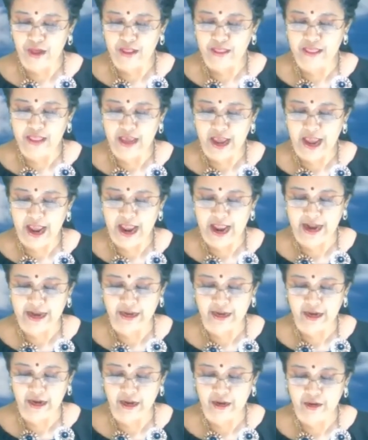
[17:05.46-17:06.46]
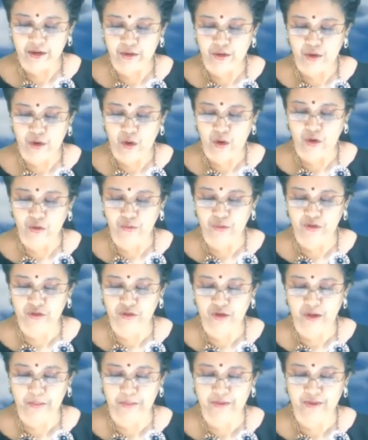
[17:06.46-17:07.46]
the N, which
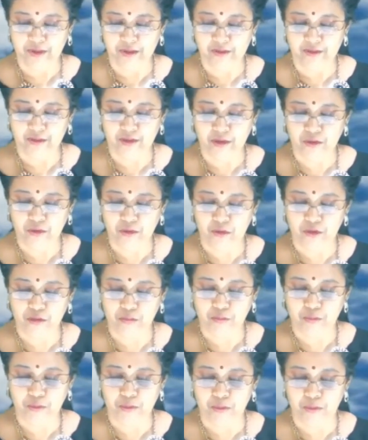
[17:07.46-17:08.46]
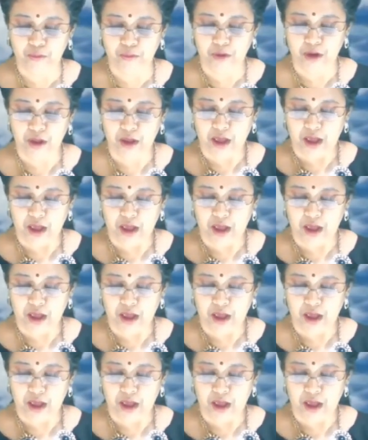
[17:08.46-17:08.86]
represents the north pole,